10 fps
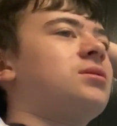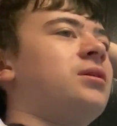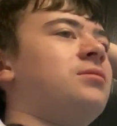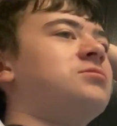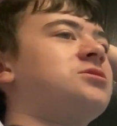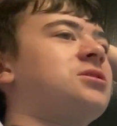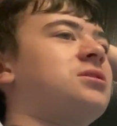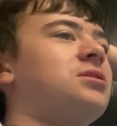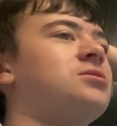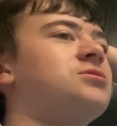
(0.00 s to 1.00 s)
That was a
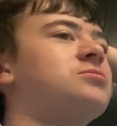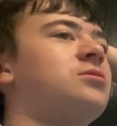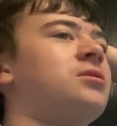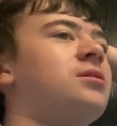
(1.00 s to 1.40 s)
close one.